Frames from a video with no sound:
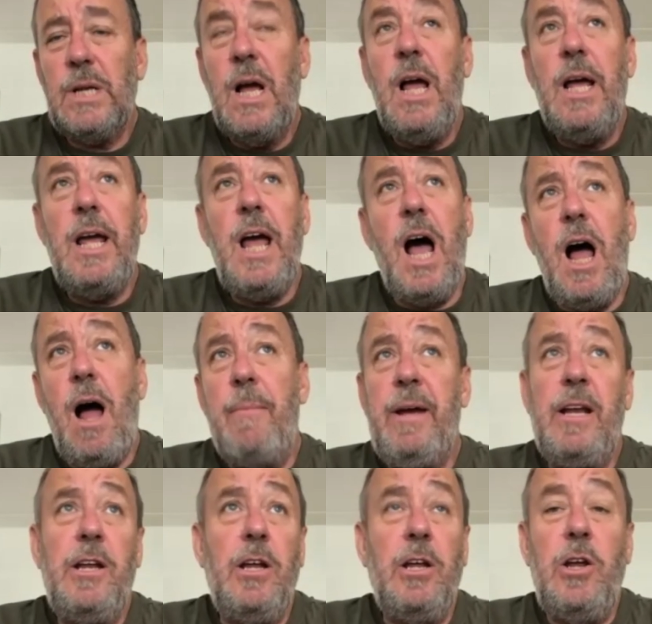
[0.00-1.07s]
Yeah, I
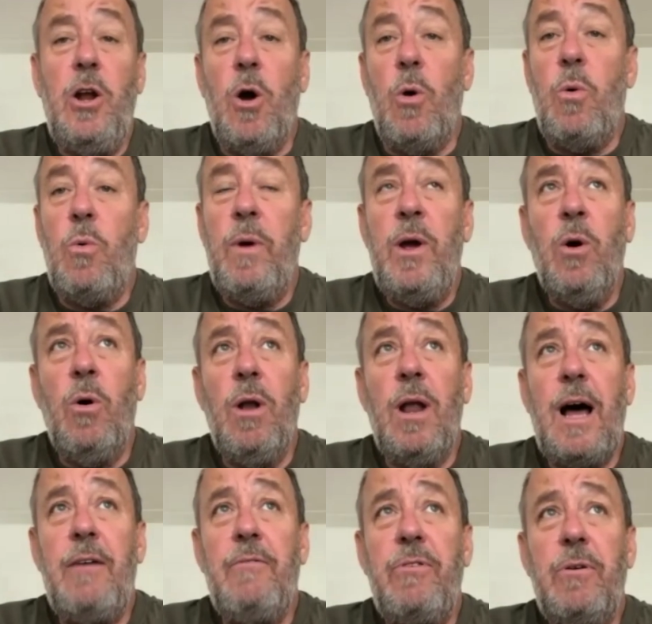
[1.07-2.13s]
mean, you know, we all
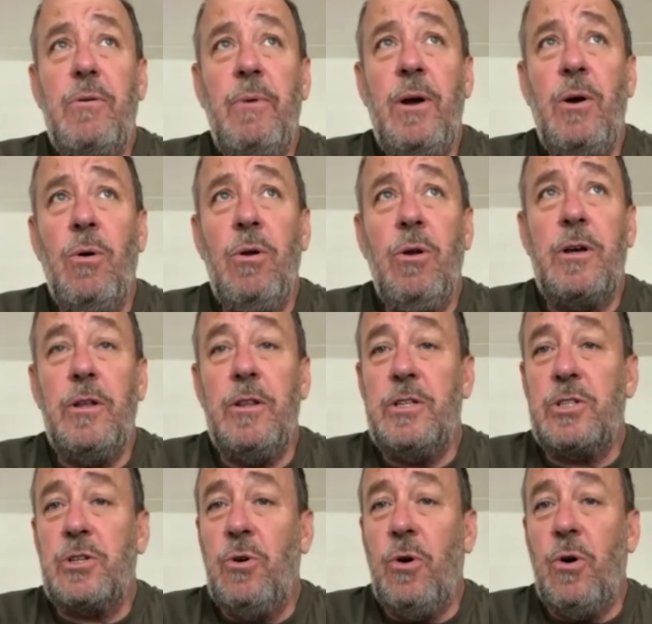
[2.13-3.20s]
look at the
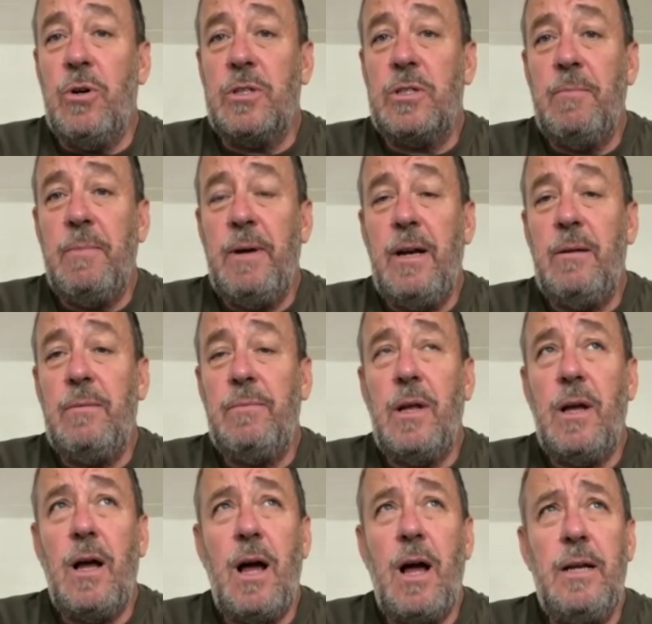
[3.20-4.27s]
scores. I mean,
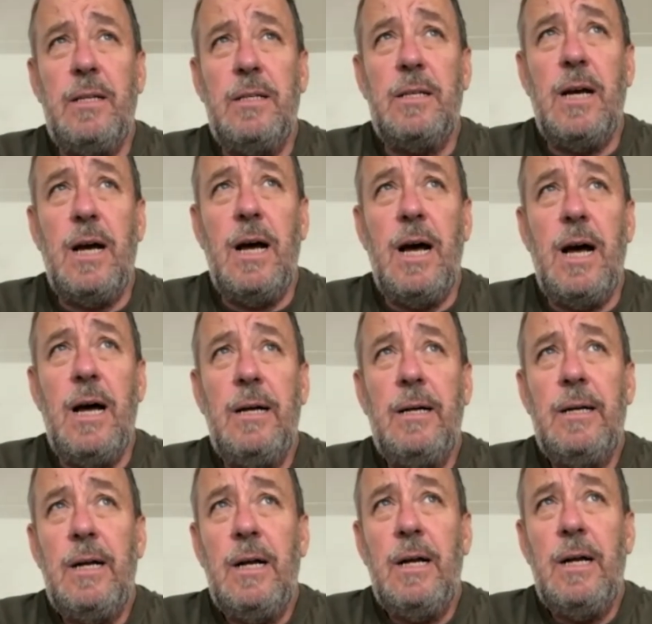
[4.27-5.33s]
and
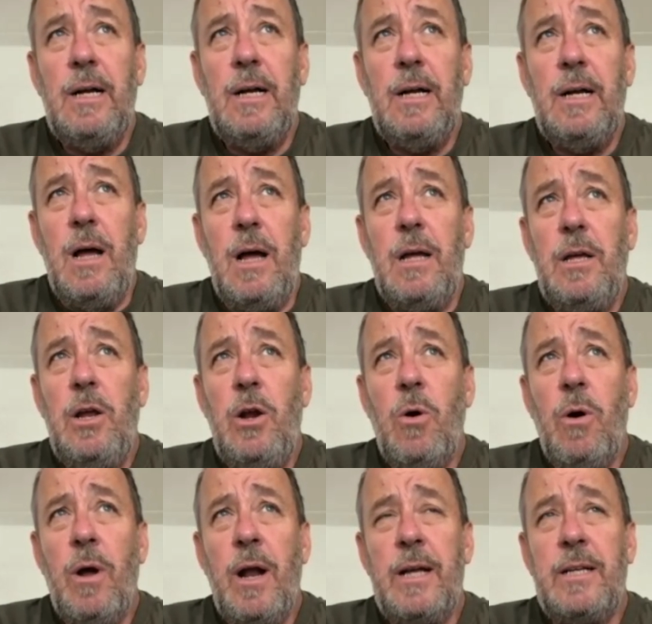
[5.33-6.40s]
you know,
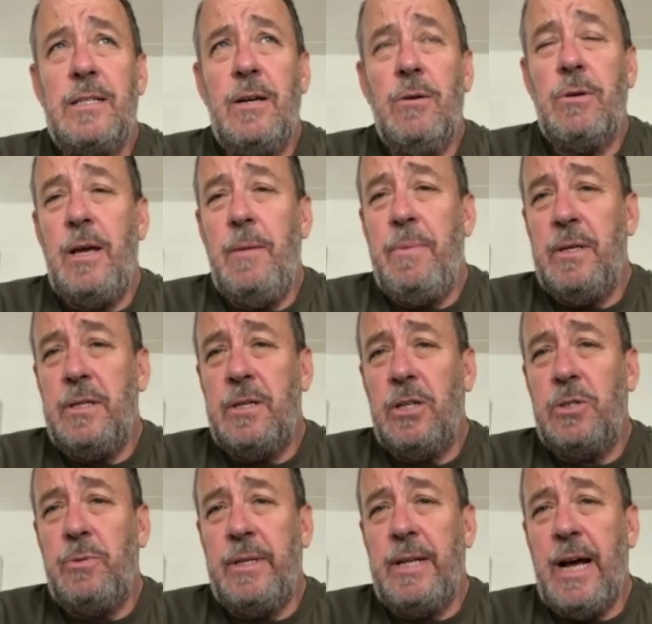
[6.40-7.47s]
and I still keep in touch
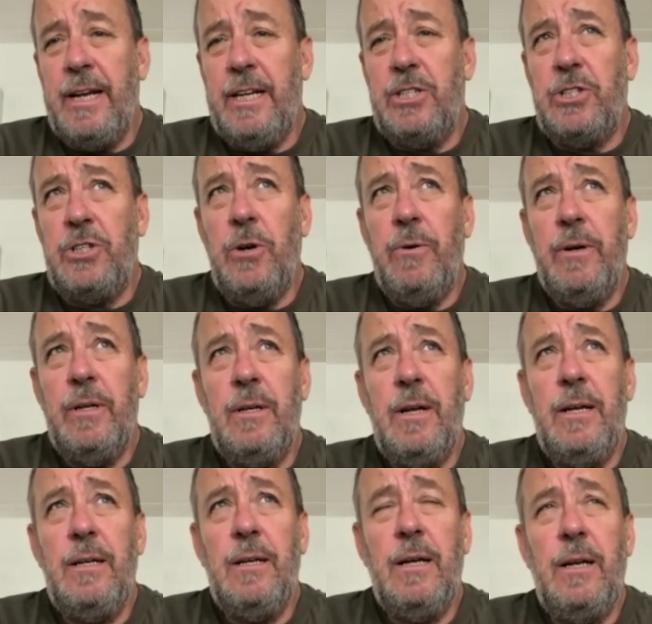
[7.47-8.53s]
with Danny Stewart, and
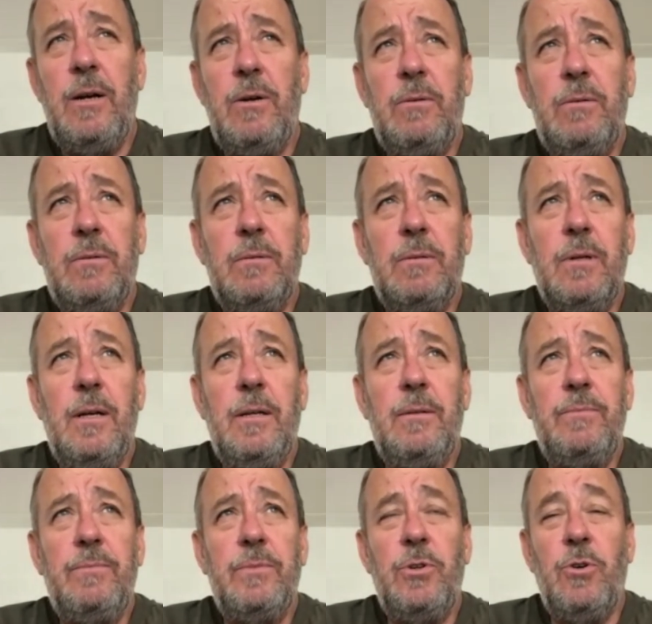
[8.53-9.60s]
then, you know, and
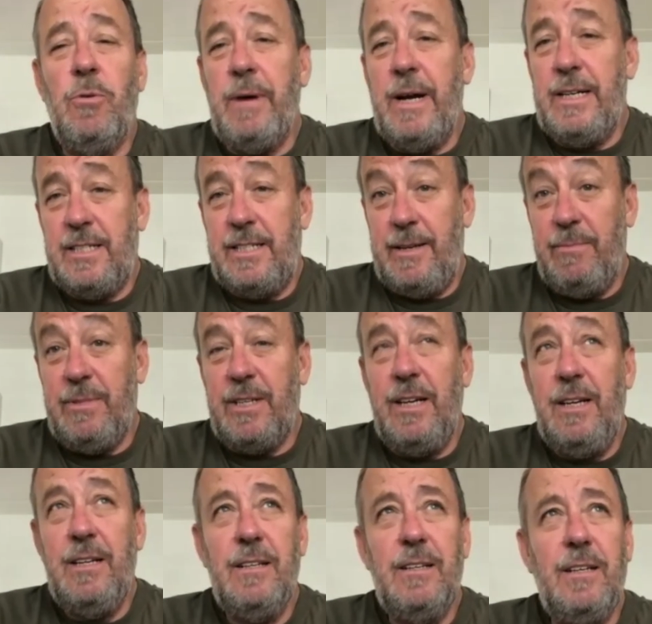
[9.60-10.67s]
your mate Sinzi,
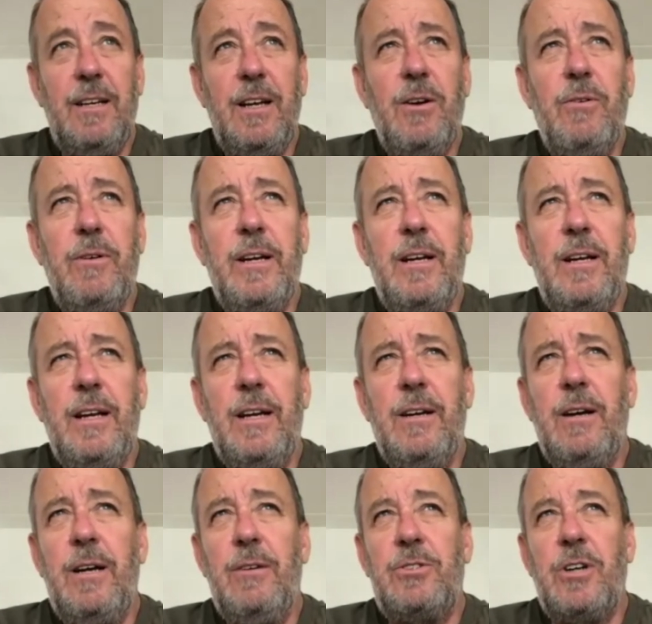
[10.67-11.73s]
you know,
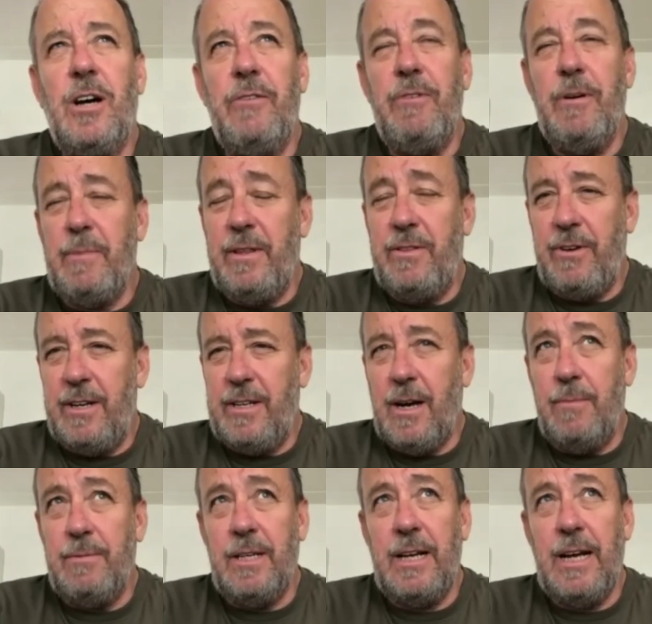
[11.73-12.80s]
he'll try and ring me 3
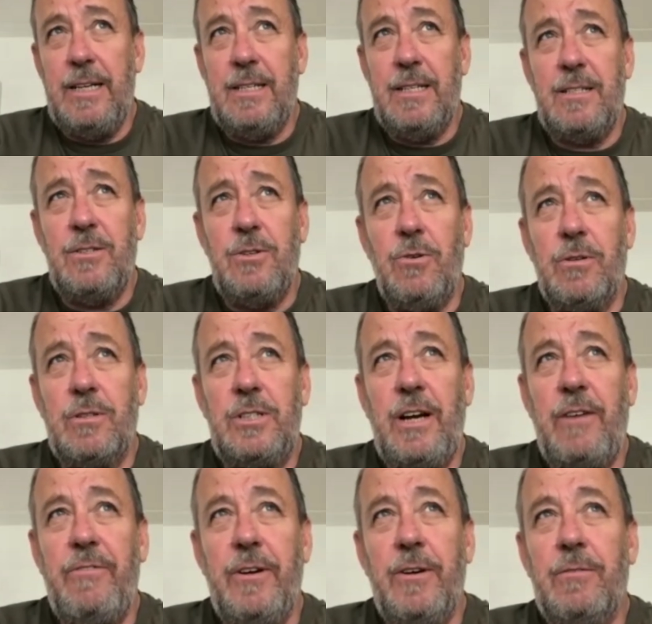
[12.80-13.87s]
times a day to talk
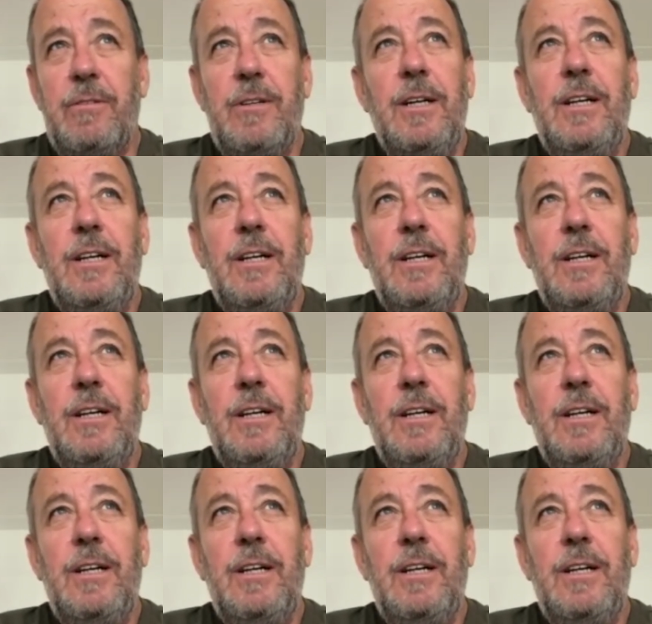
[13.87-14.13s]
Sheffield.